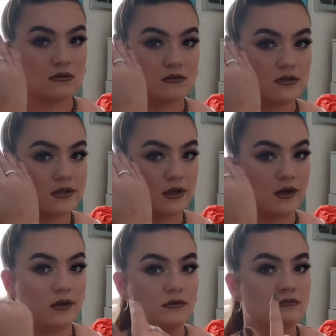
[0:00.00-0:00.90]

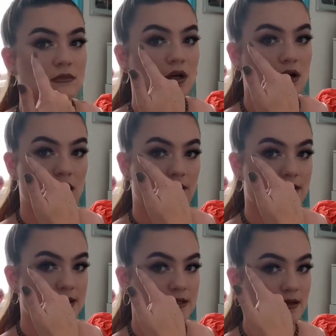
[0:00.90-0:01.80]
So
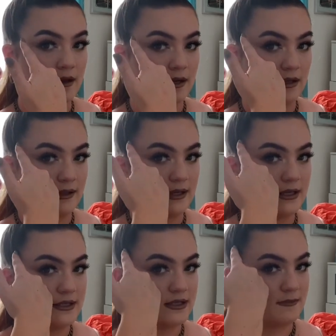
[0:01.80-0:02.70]
this is going like
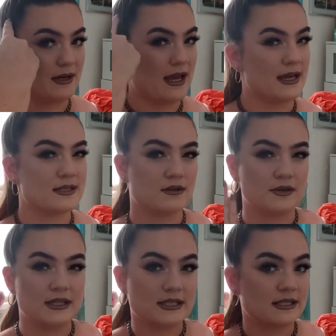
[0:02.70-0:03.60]
this, so my hair's going
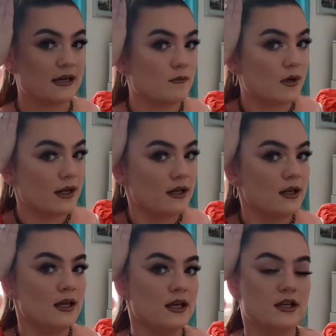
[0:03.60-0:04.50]
the same way.
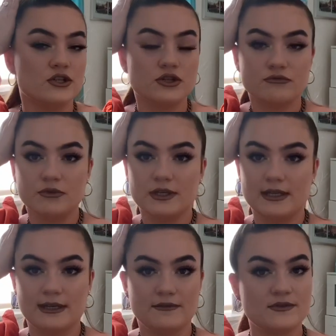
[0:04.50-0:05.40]
It just really
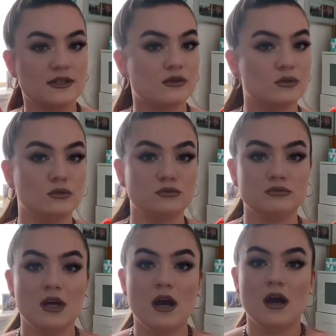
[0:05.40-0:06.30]
lifts it all
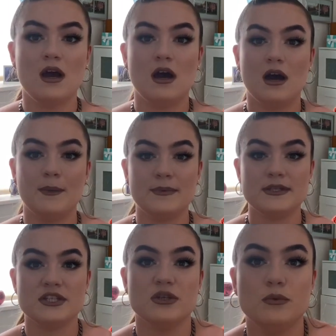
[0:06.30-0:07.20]
up
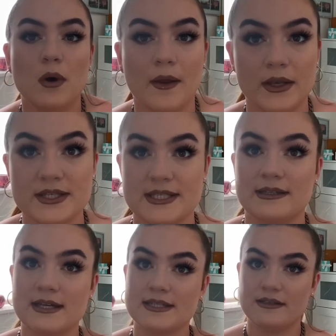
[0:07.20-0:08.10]
into one. So
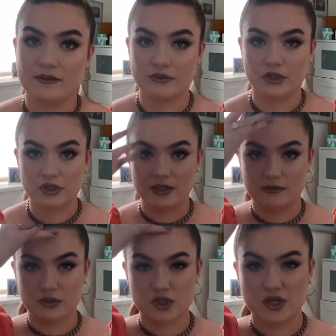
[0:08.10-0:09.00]
that's another good little
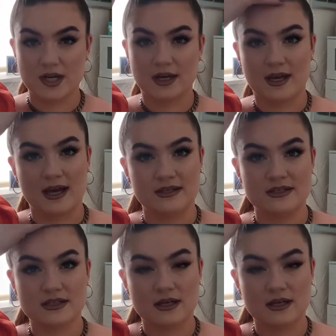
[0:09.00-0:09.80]
trick, and